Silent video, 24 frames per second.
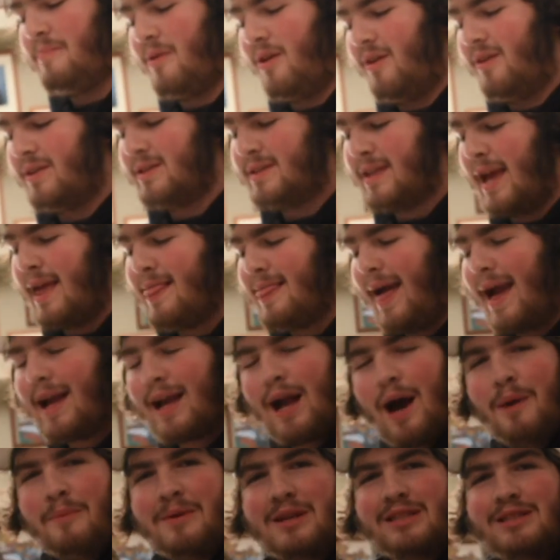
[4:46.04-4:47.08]
ball and say, like,
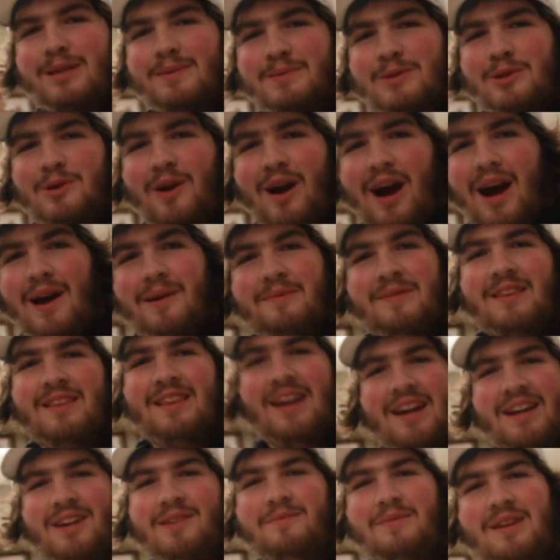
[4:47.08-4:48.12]
comment, subscribe, then
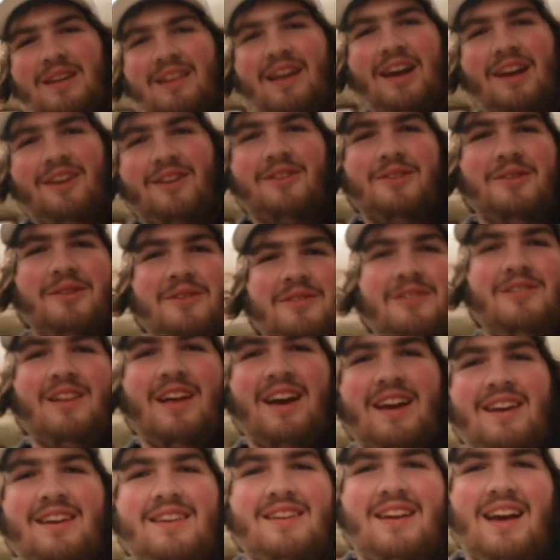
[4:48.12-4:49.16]
that can be, like, our new,
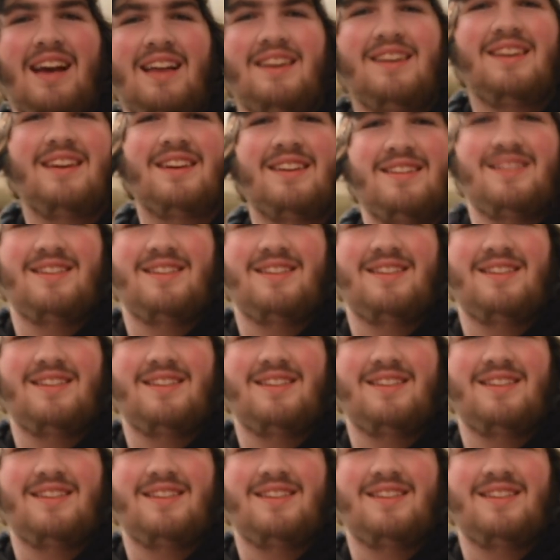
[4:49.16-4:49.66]
like, ending.